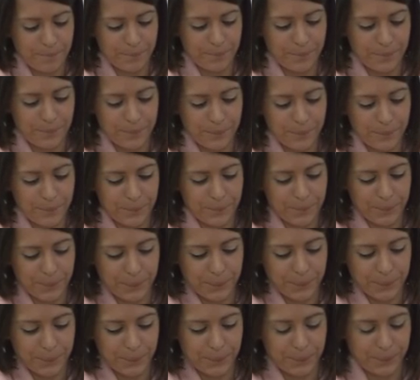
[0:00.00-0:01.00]

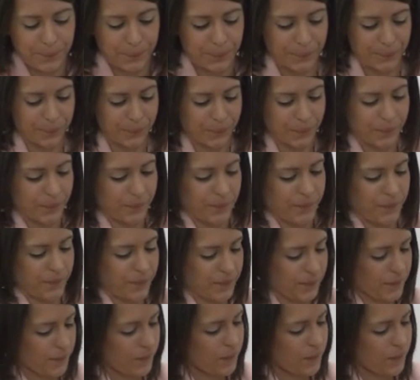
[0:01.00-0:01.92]
(no one is talking)